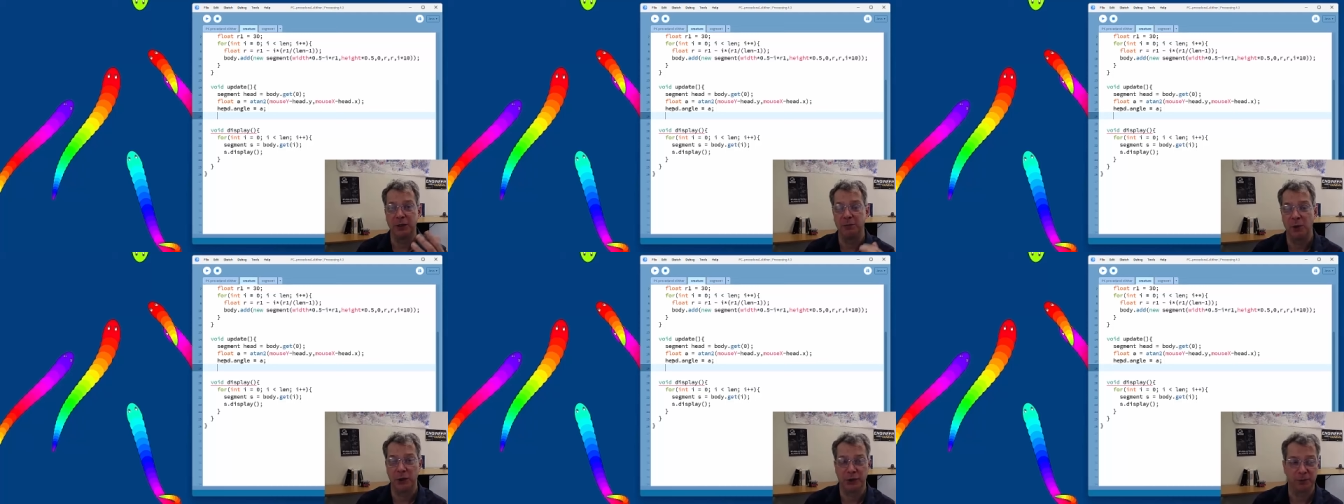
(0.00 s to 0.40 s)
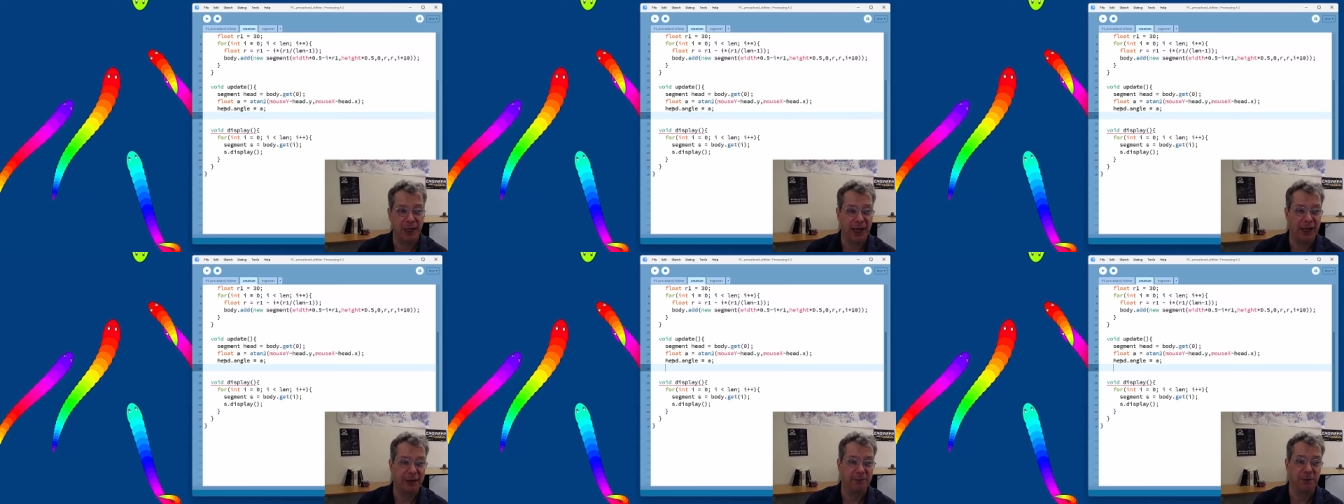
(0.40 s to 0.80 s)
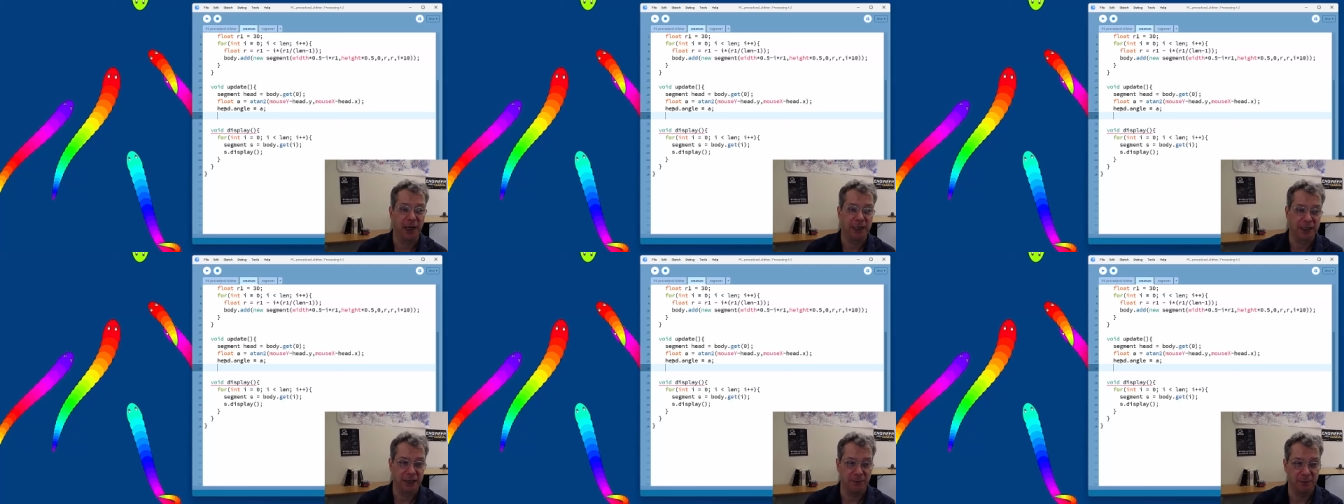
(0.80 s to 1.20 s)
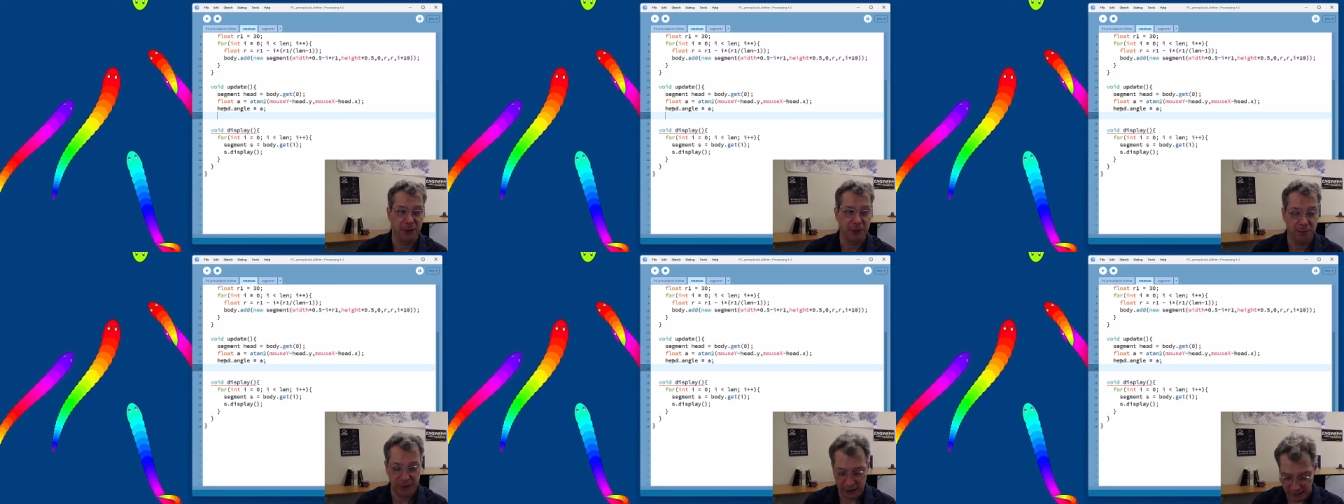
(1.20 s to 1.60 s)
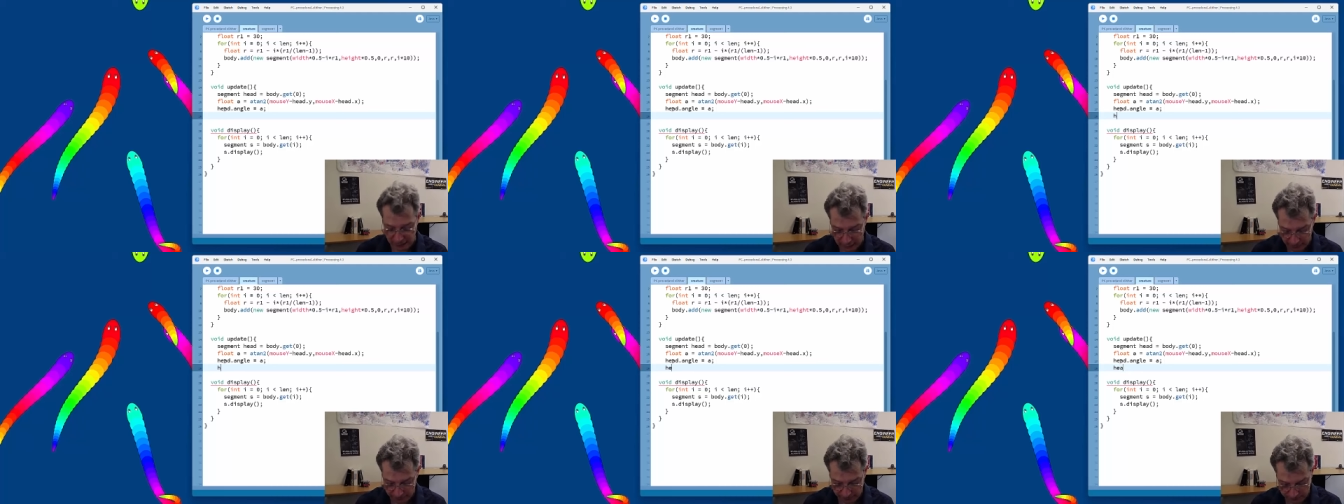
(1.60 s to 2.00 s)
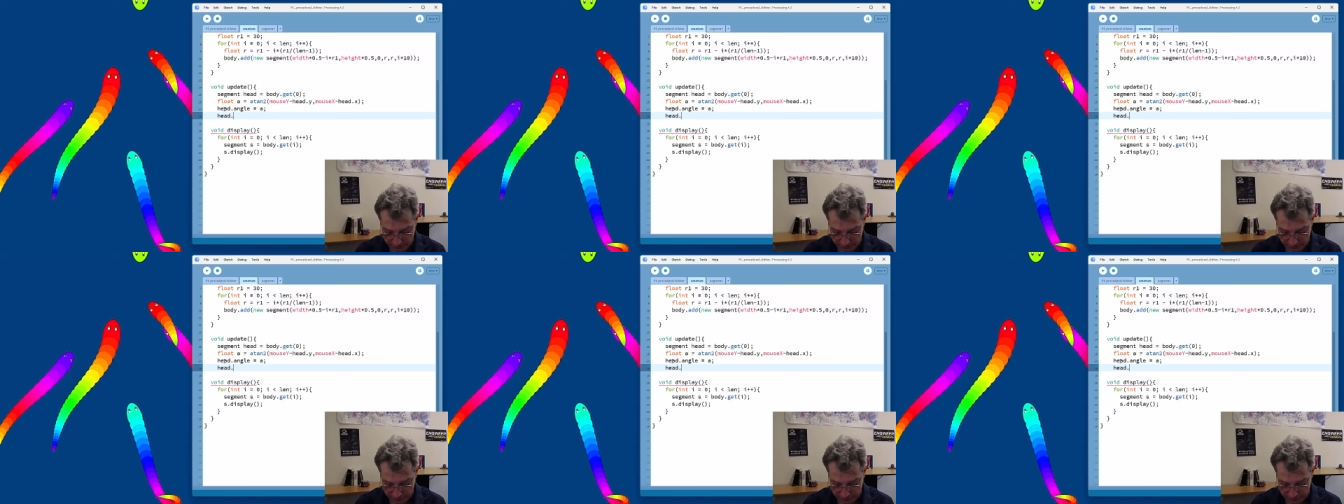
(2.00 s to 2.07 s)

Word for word: going to multiply it by some speed.